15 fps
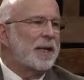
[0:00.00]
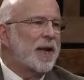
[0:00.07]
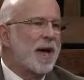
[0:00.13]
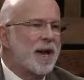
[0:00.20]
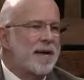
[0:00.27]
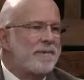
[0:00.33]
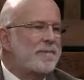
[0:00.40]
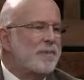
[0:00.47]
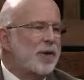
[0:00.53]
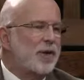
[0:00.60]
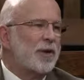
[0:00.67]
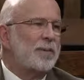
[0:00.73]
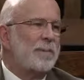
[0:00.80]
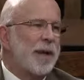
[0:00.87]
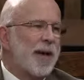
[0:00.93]
none of them
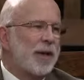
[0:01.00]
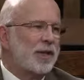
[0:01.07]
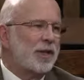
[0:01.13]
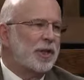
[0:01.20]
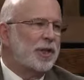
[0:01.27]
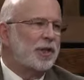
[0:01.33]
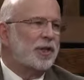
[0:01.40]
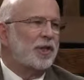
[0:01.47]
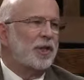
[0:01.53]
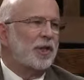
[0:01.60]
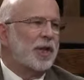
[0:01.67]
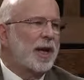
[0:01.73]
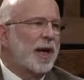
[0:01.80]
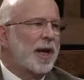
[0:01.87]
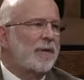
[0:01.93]
could imagine that you
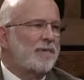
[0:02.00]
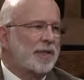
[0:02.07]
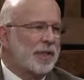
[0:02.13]
could have